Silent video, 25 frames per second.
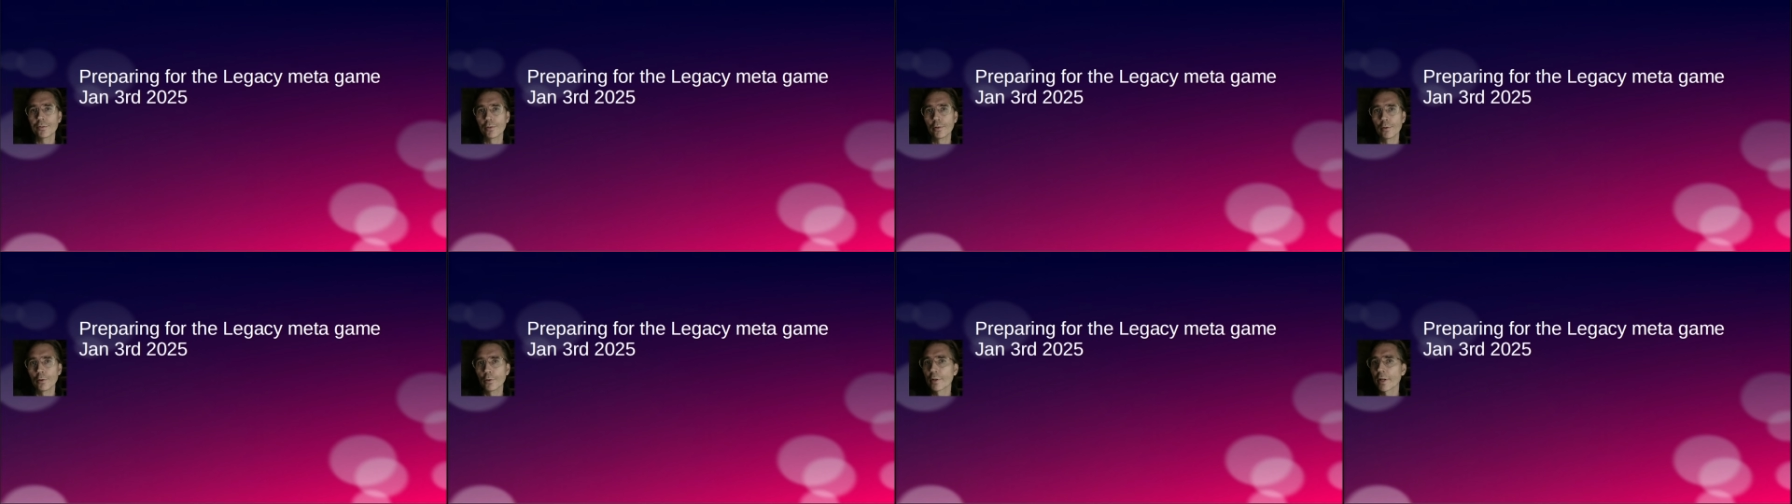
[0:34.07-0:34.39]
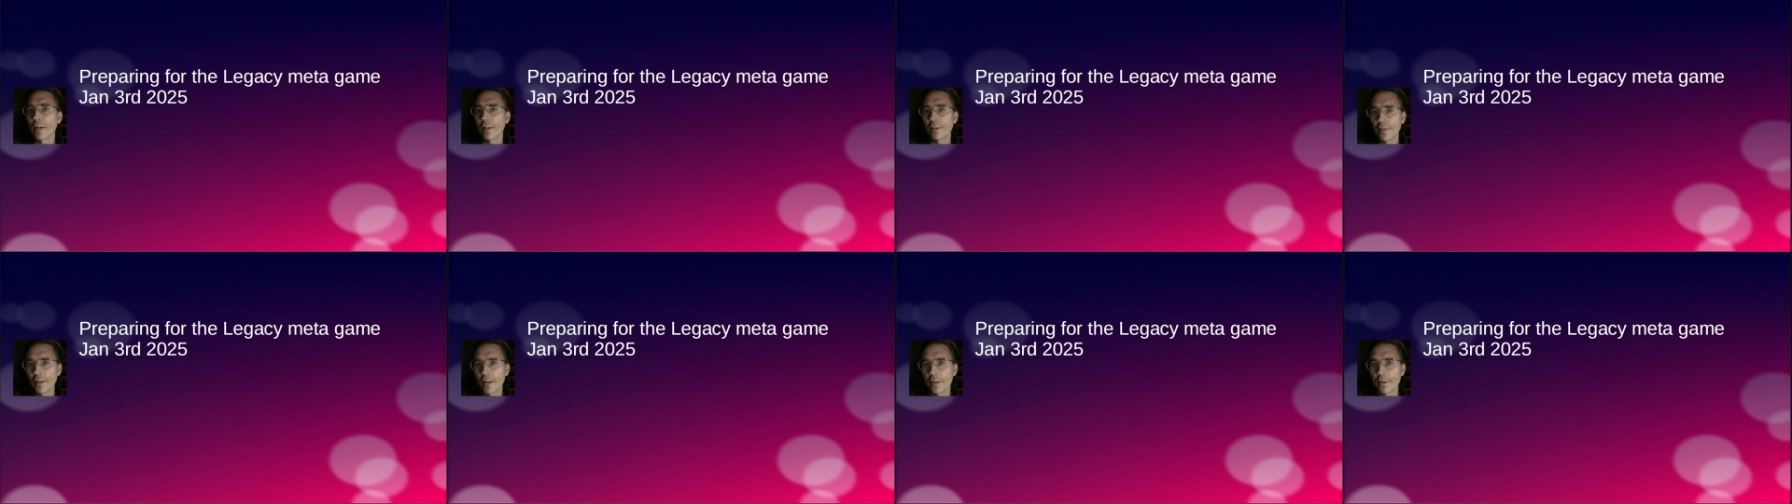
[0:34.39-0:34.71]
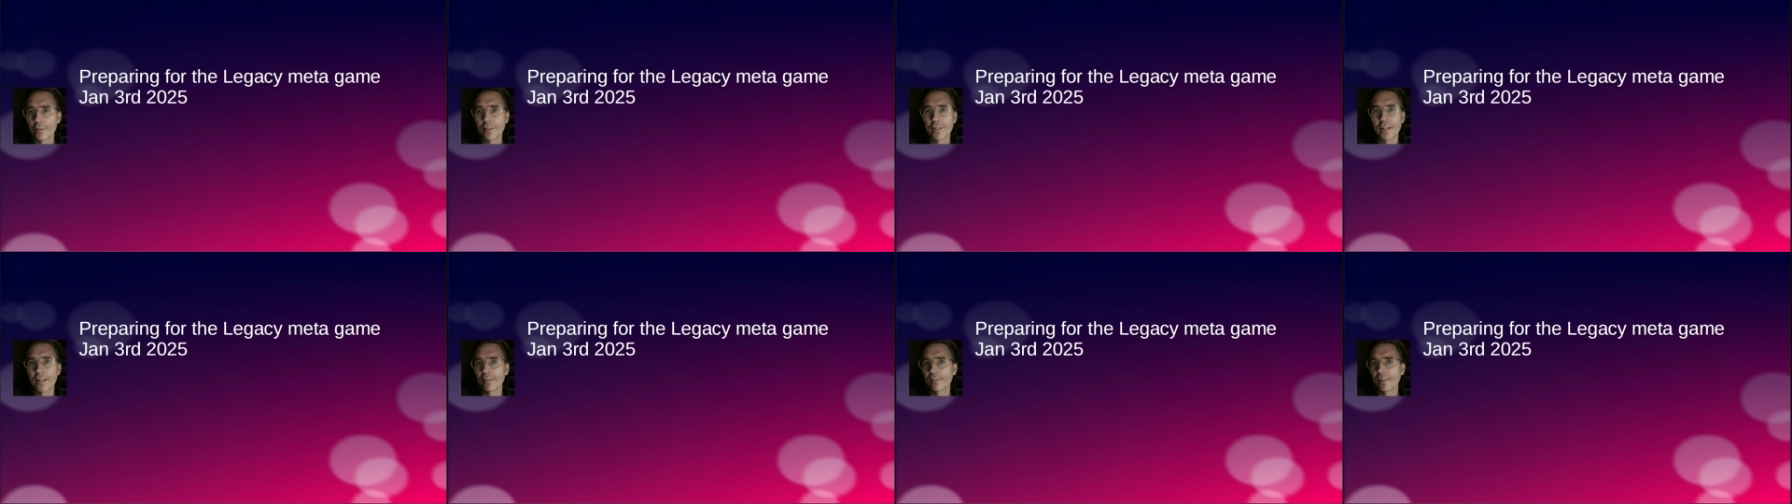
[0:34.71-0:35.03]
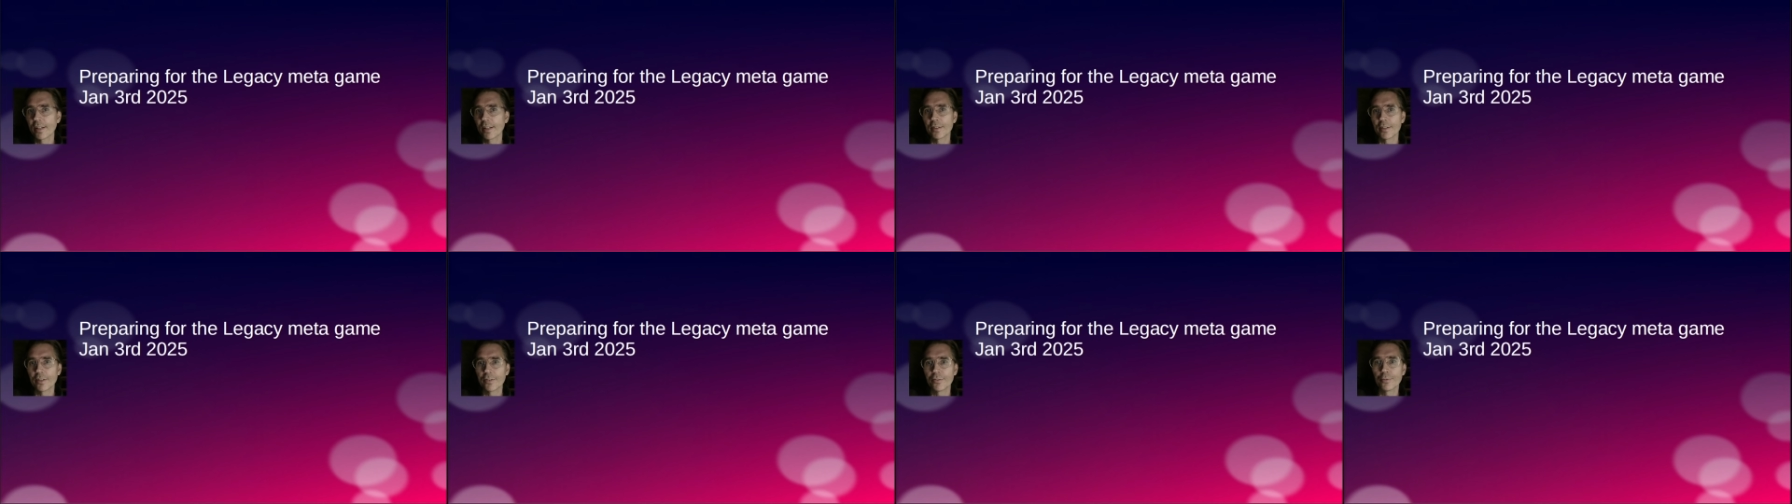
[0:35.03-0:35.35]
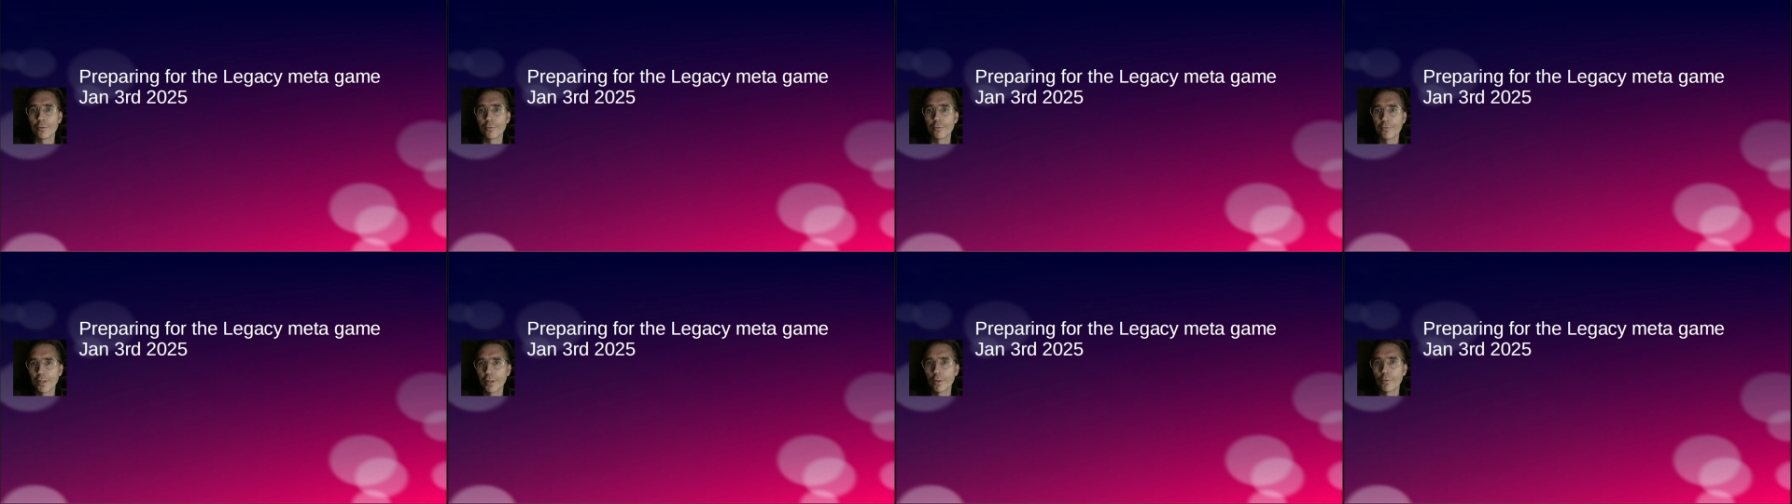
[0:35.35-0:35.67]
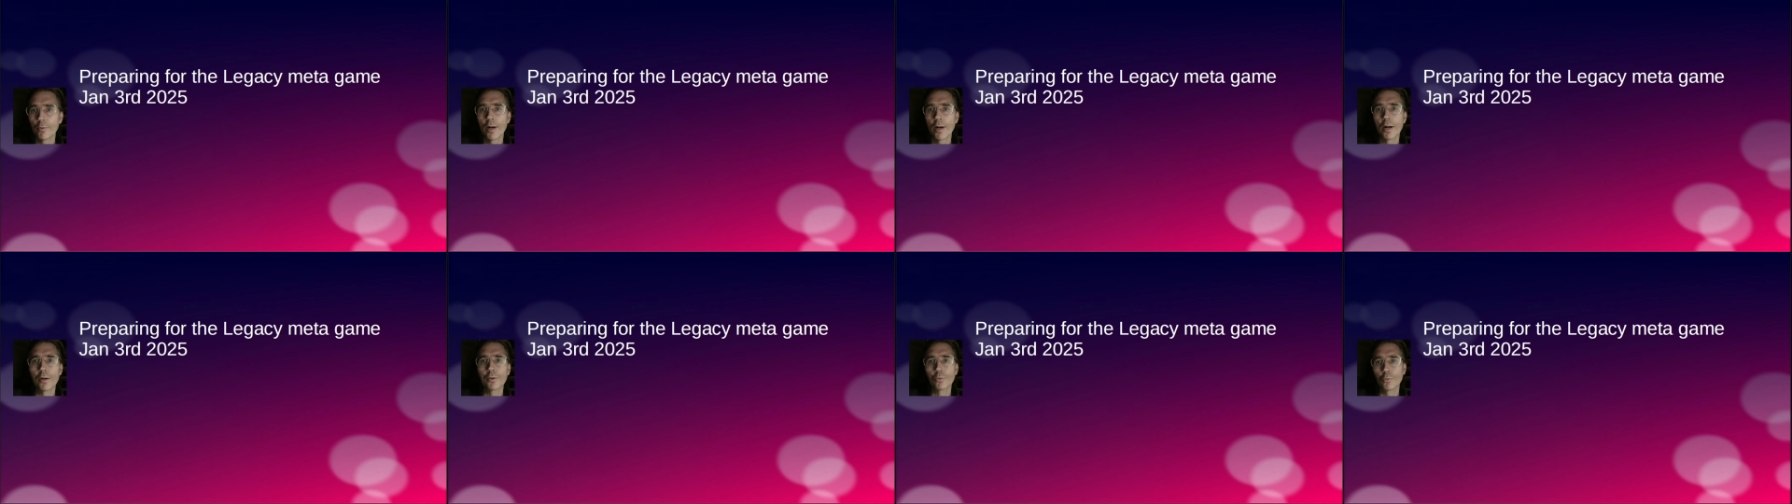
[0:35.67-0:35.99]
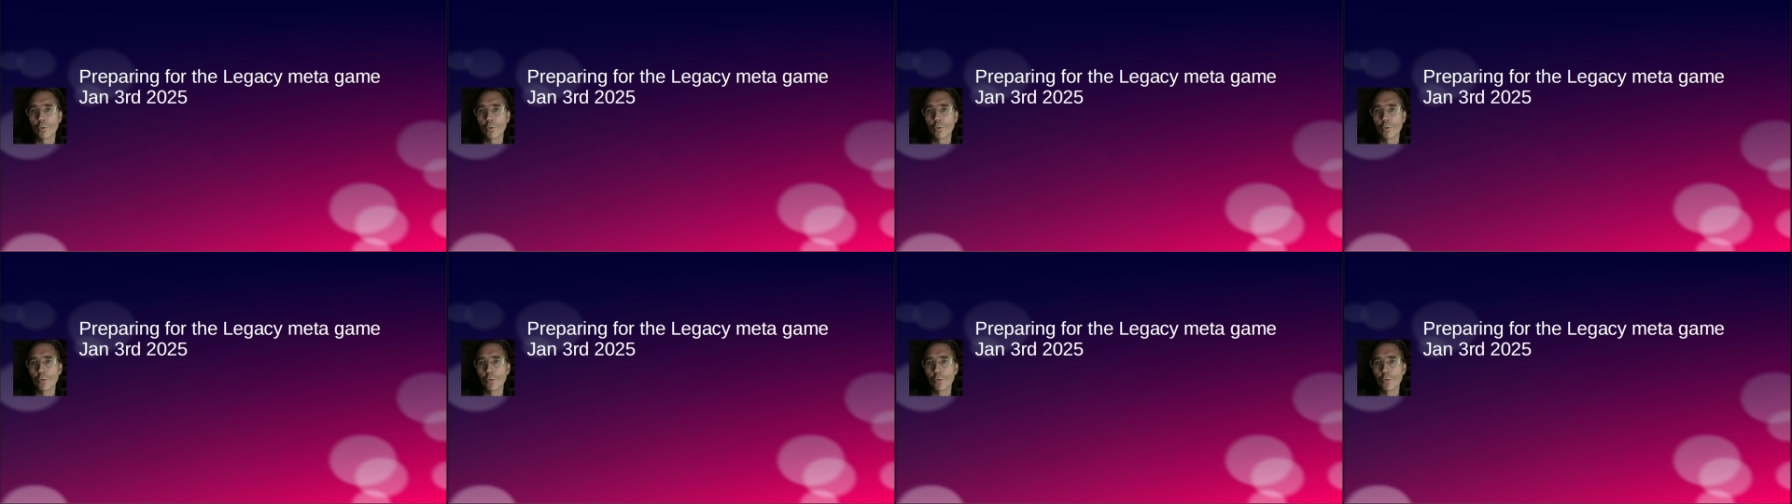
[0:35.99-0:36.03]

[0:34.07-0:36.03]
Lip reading: look at other decks like this to figure out